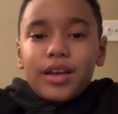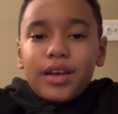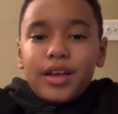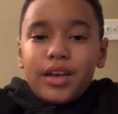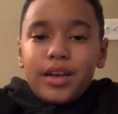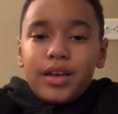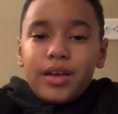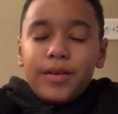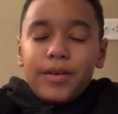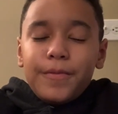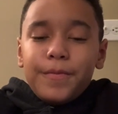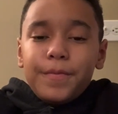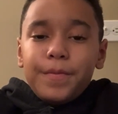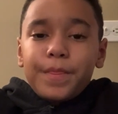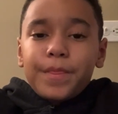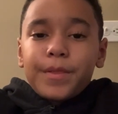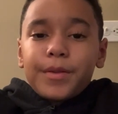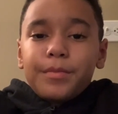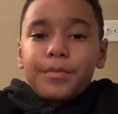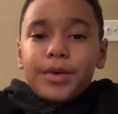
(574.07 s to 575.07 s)
and
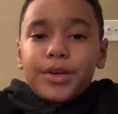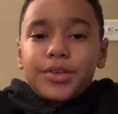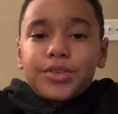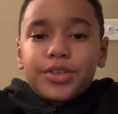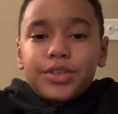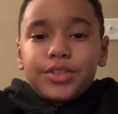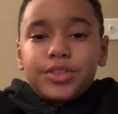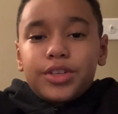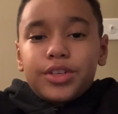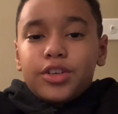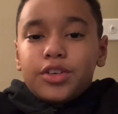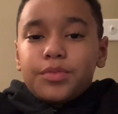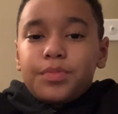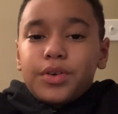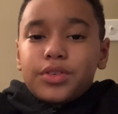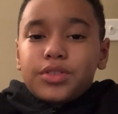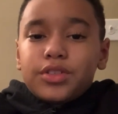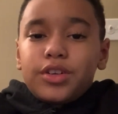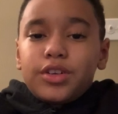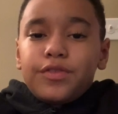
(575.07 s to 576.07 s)
make sure you turn your
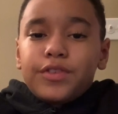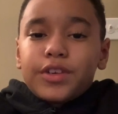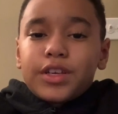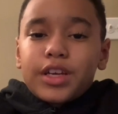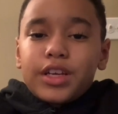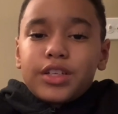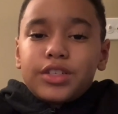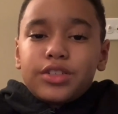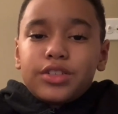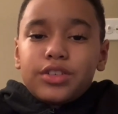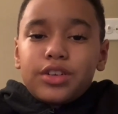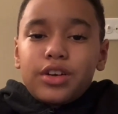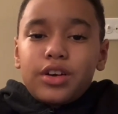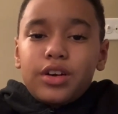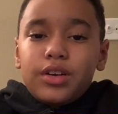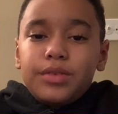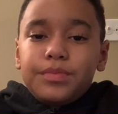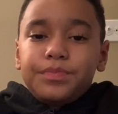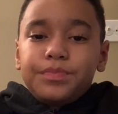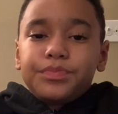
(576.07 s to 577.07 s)
post notifications
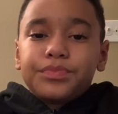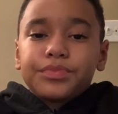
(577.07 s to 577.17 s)
on.